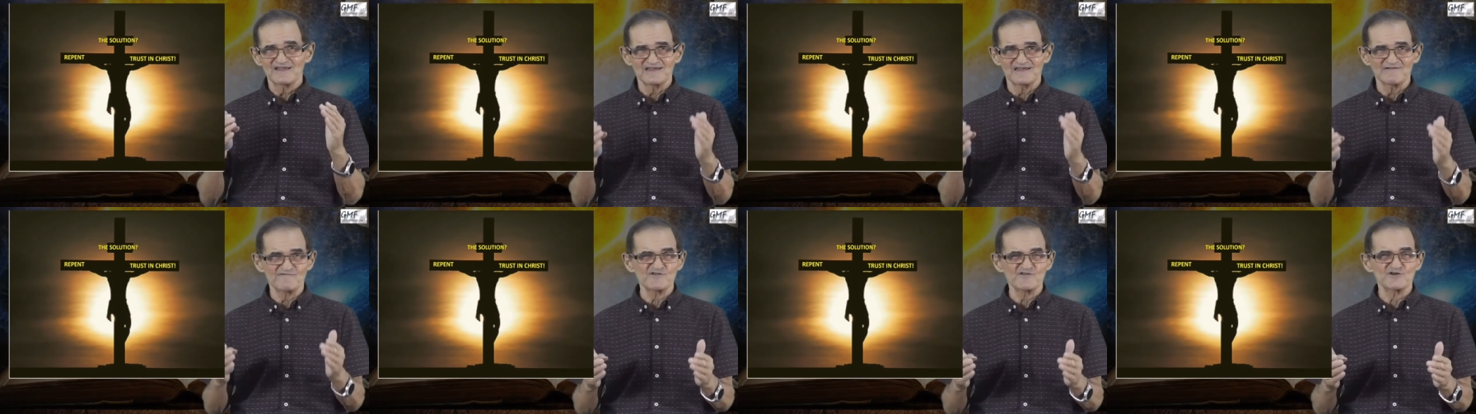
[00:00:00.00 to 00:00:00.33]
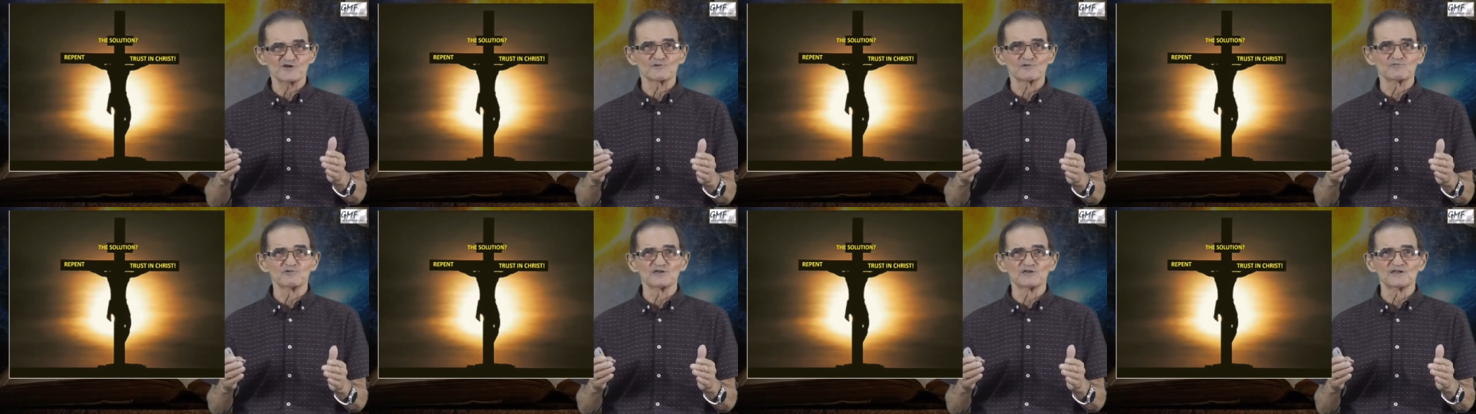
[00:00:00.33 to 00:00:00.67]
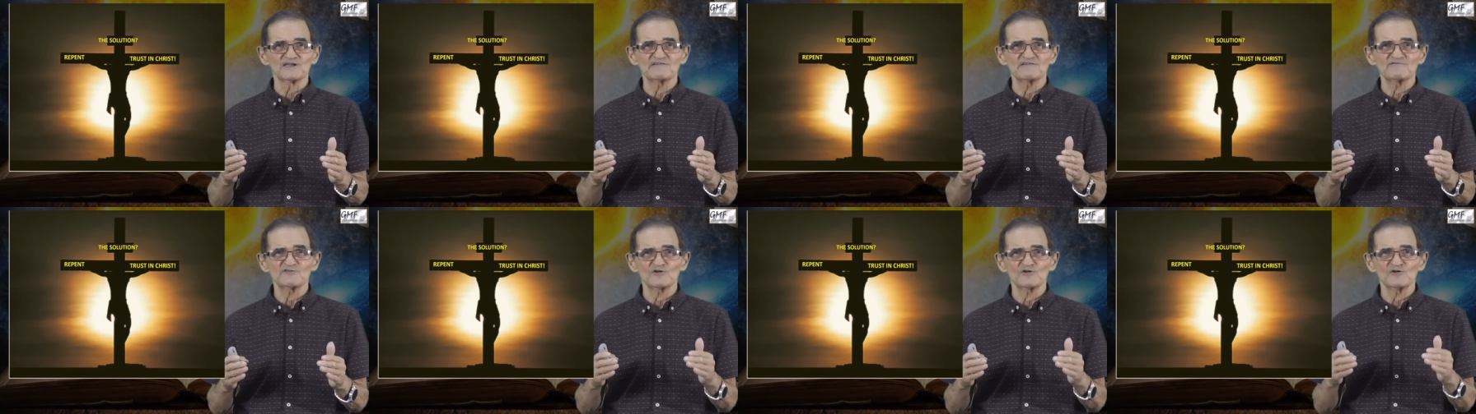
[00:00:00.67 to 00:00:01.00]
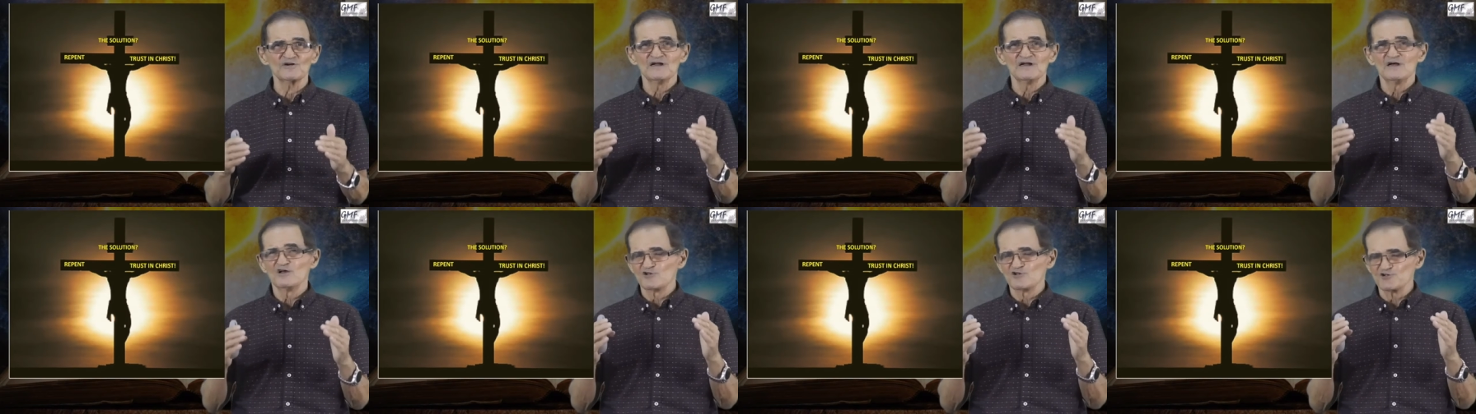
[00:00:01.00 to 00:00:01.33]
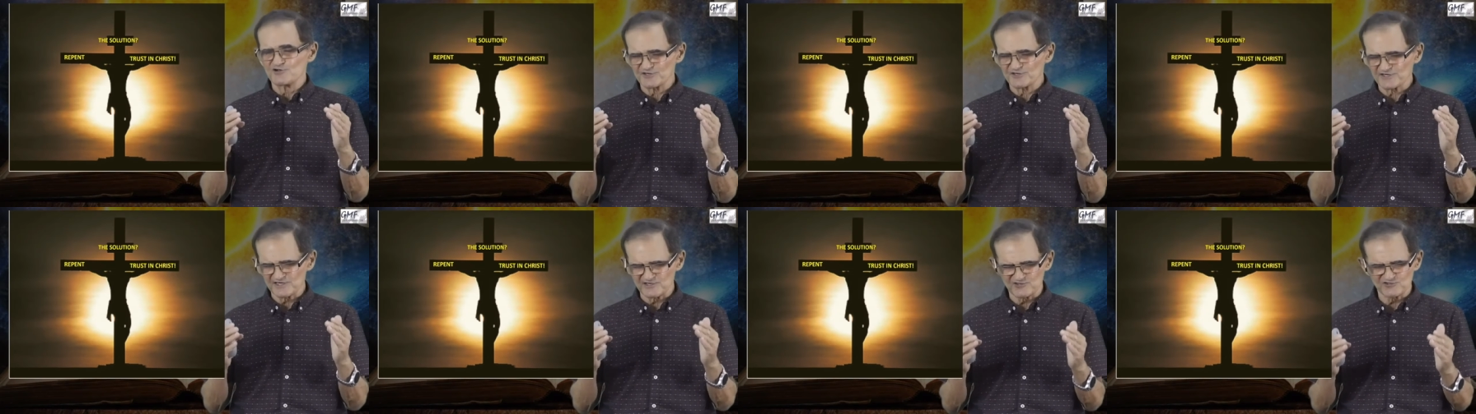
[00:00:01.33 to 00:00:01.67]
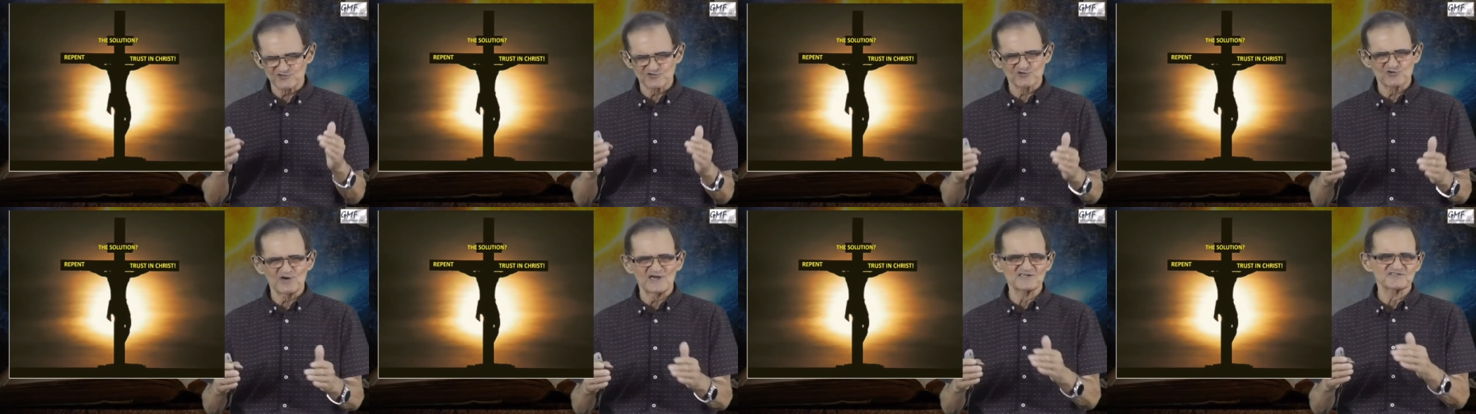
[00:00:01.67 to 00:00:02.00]
If you're a believer, you can
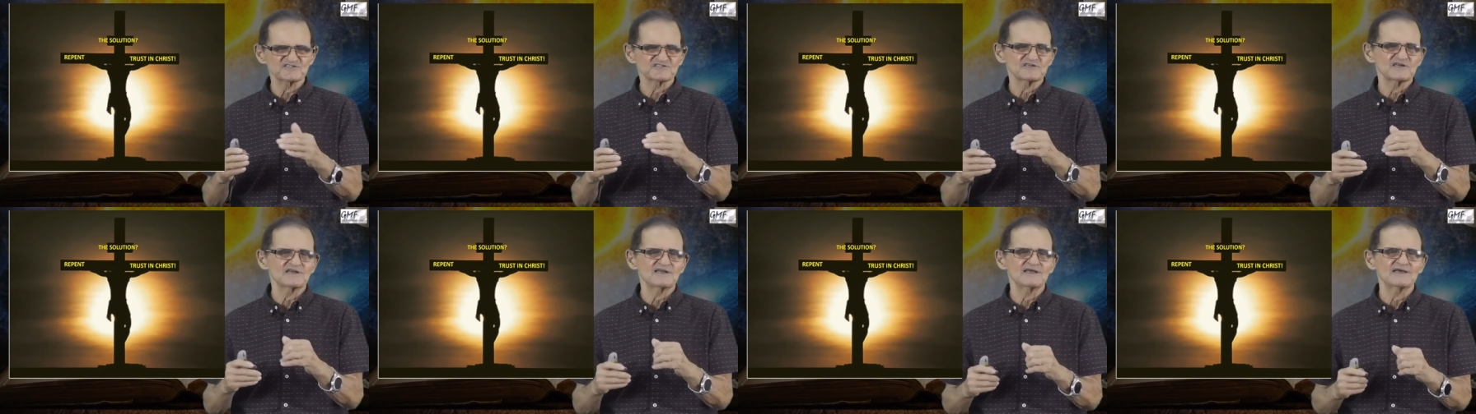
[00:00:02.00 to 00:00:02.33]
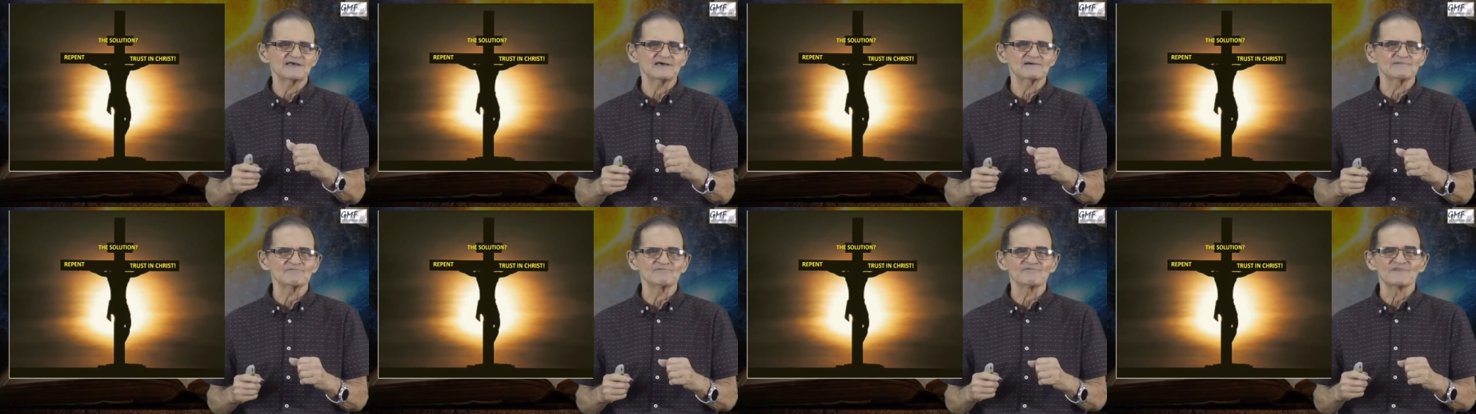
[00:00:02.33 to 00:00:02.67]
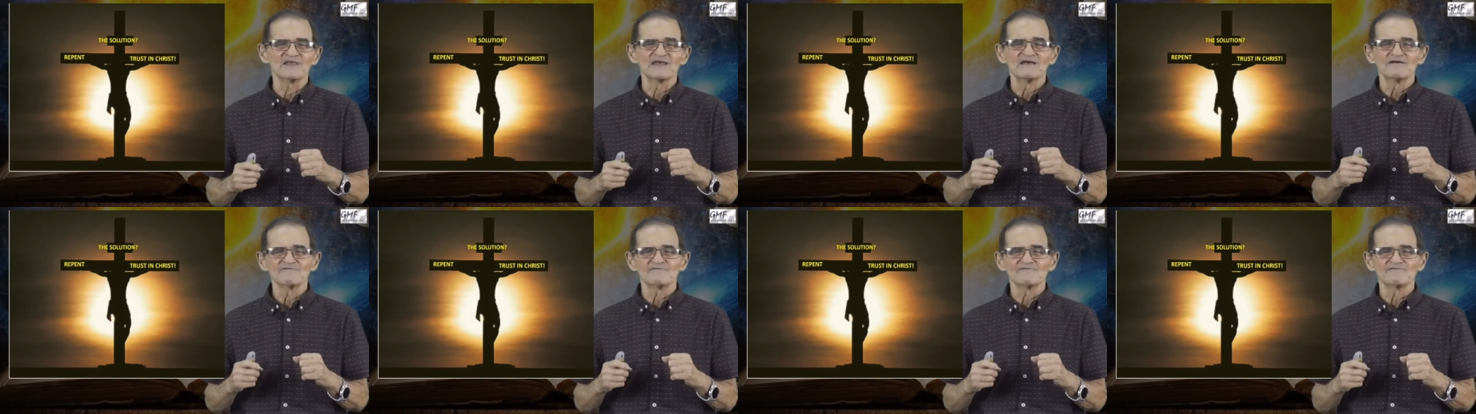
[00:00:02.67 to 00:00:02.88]
trust in Him